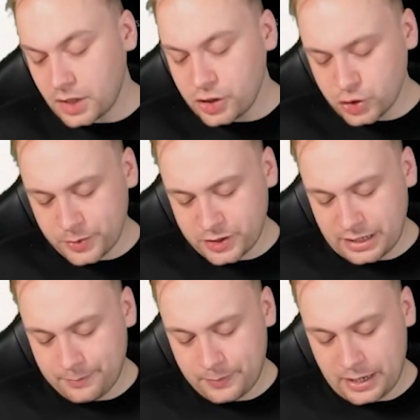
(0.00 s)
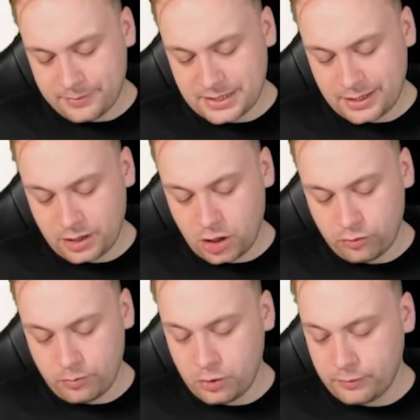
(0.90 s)
Just because I am sliding a lot of
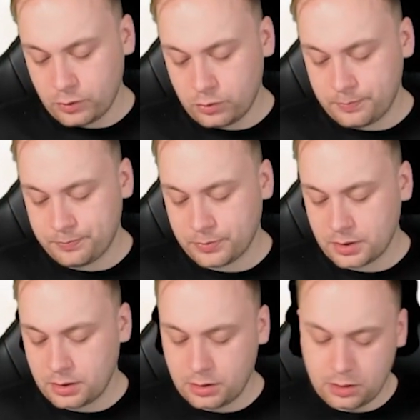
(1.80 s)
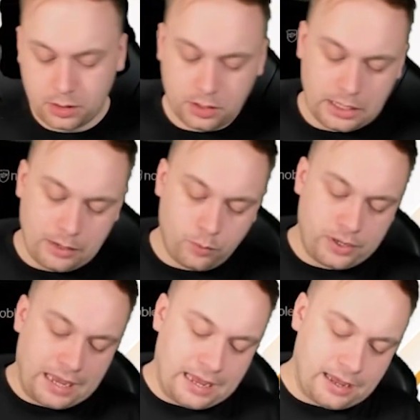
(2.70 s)
removal. And we
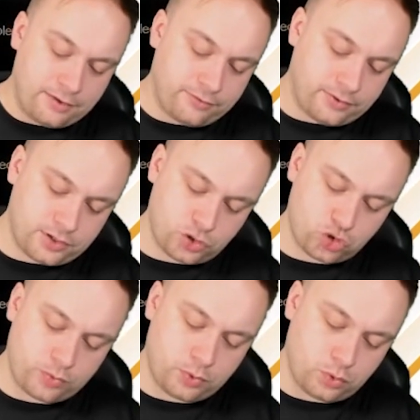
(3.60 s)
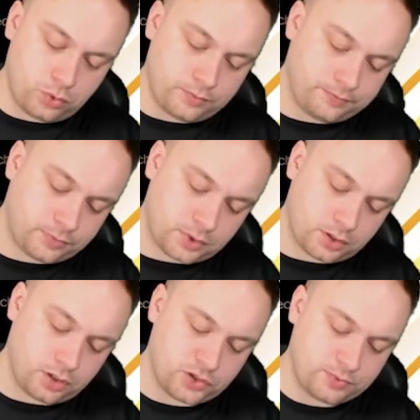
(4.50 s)
have triple
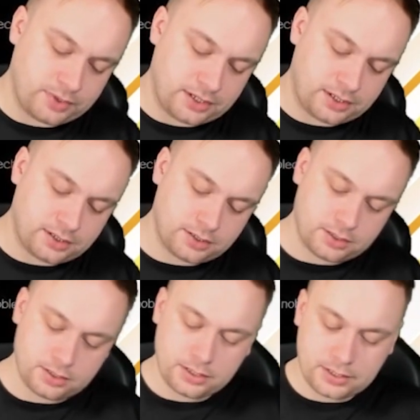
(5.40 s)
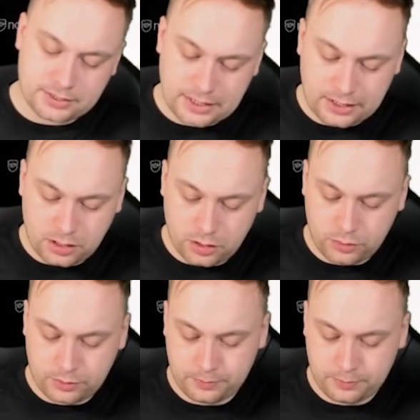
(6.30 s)
Cosmic Cyclone.